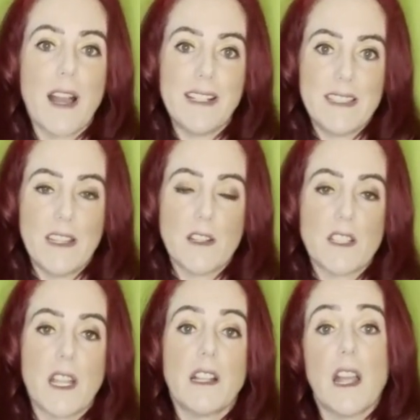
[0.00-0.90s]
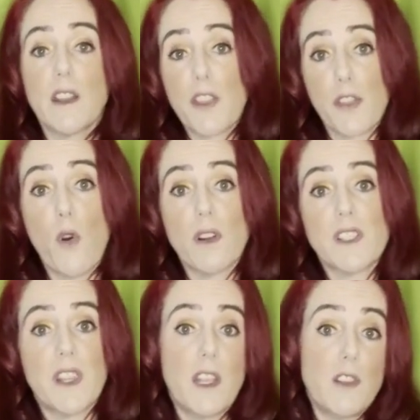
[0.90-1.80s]
ideas and
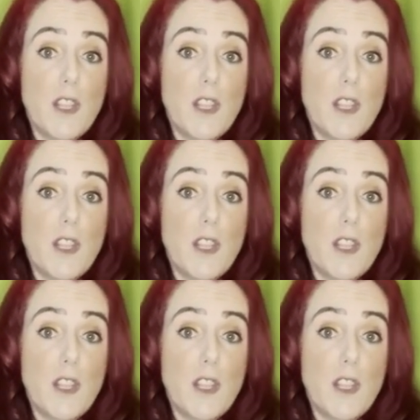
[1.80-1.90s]
thoughts that